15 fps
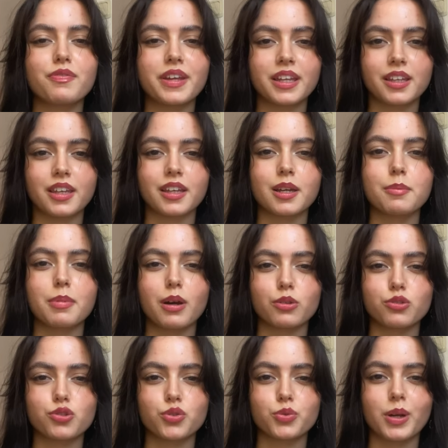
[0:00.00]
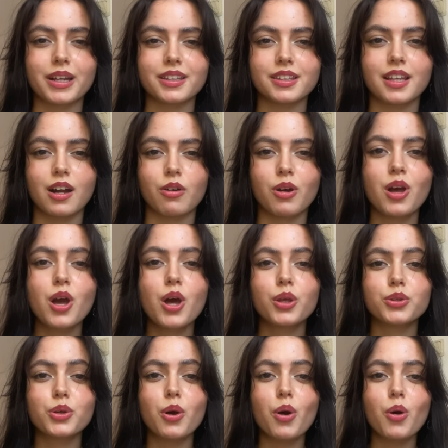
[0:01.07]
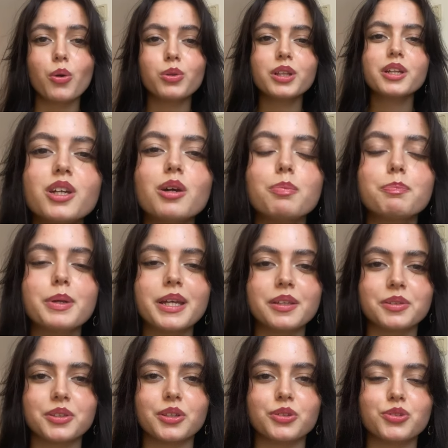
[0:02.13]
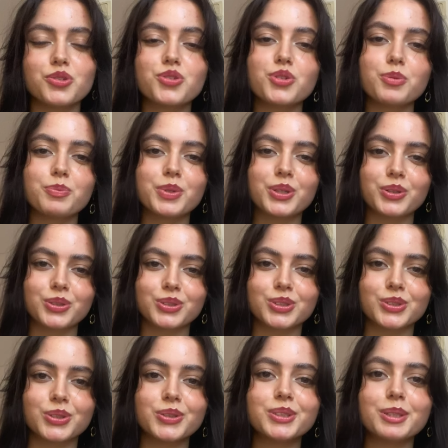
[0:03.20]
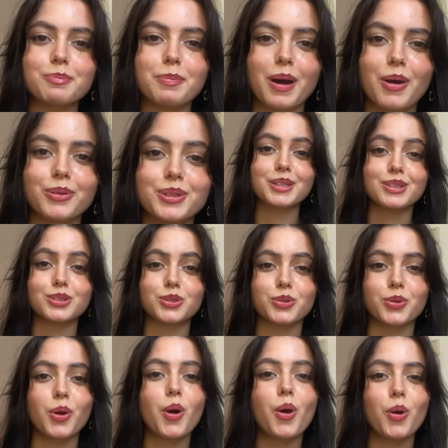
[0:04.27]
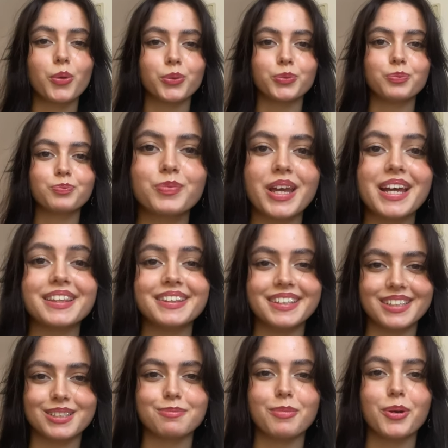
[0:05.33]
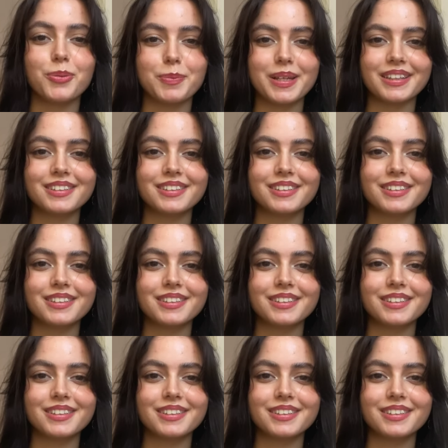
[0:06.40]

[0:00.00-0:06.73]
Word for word: thinking about you right now. The only opinion you should be concerned about is your own at this moment.